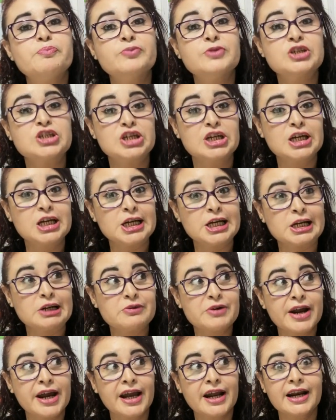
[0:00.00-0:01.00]

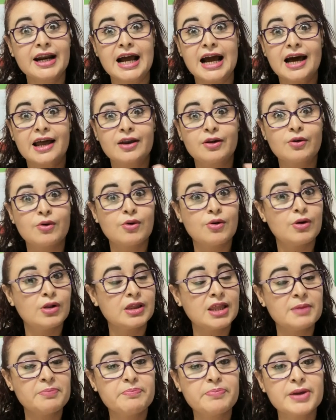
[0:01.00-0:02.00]
children and all
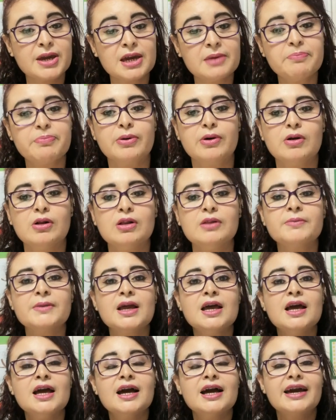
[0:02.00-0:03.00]
the people
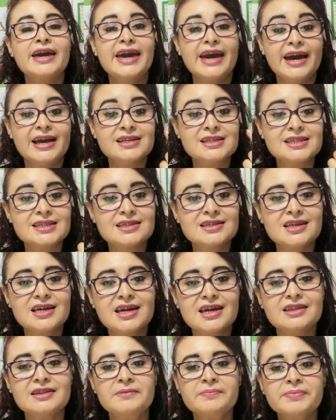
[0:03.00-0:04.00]
can
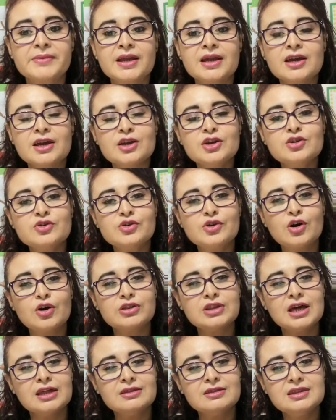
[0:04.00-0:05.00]
see, you know,
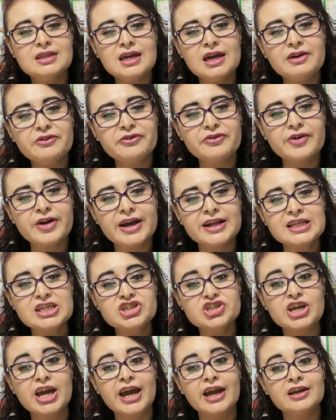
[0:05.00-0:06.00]
the different
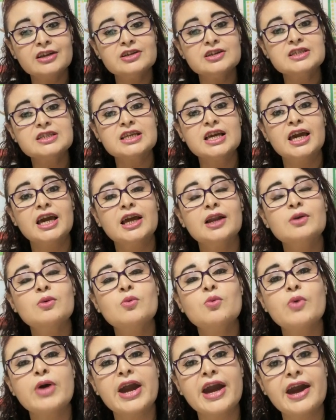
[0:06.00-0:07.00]
changes
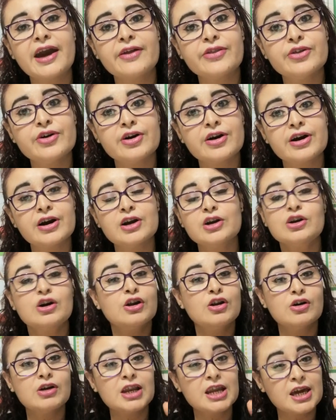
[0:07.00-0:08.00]
in weather,
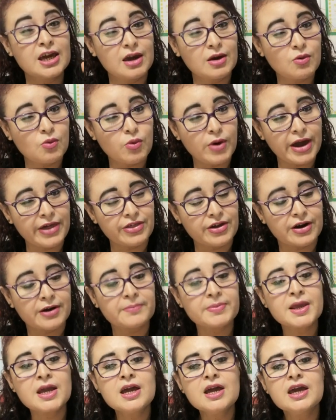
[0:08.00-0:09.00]
not only in weather,
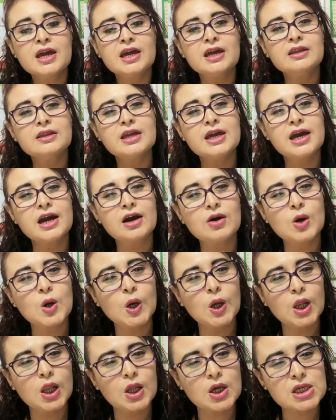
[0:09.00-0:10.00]
in the
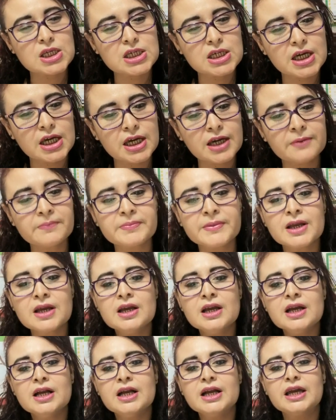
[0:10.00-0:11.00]
ecology,
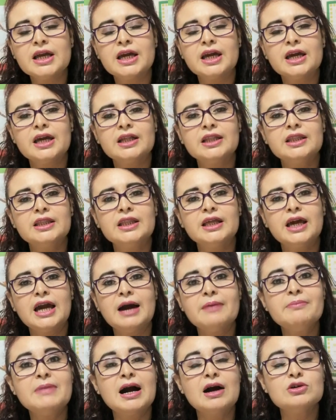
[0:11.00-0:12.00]
in the
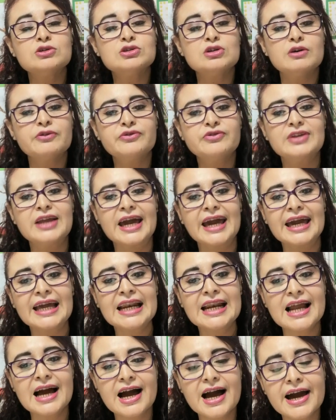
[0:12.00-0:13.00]
amount of
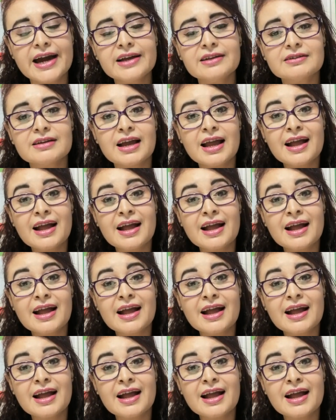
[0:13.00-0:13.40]
daylight,